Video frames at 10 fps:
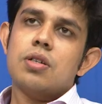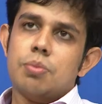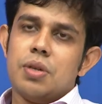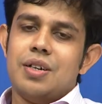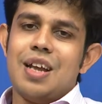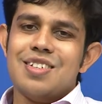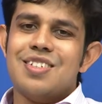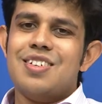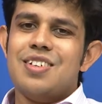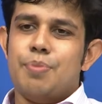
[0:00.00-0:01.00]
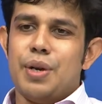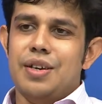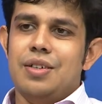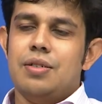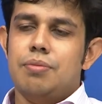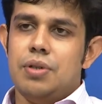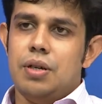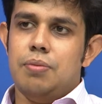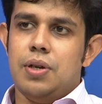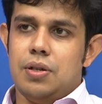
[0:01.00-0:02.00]
of the density dependent,
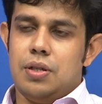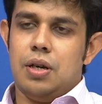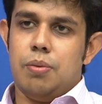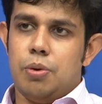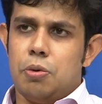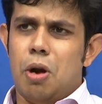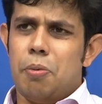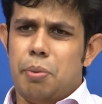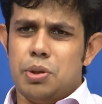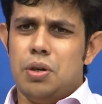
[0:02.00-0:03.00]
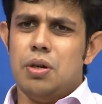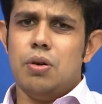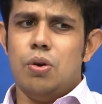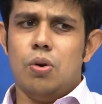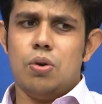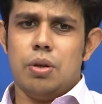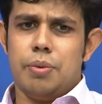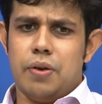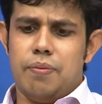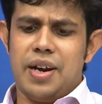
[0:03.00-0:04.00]
because they are all proportional to rho to the
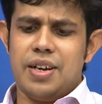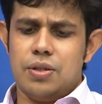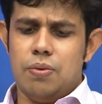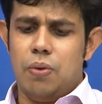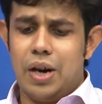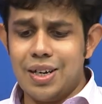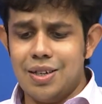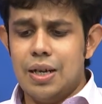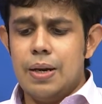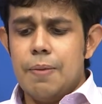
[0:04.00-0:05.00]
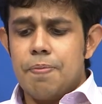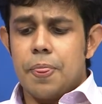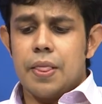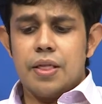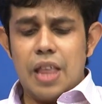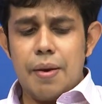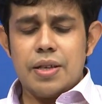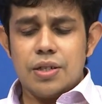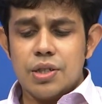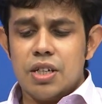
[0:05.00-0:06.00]
power of -1, they
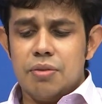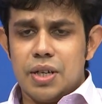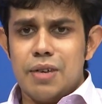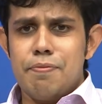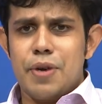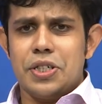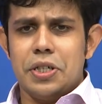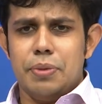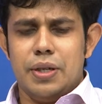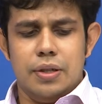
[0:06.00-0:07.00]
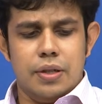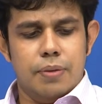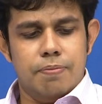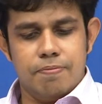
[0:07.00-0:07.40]
essentially become pressure dependent.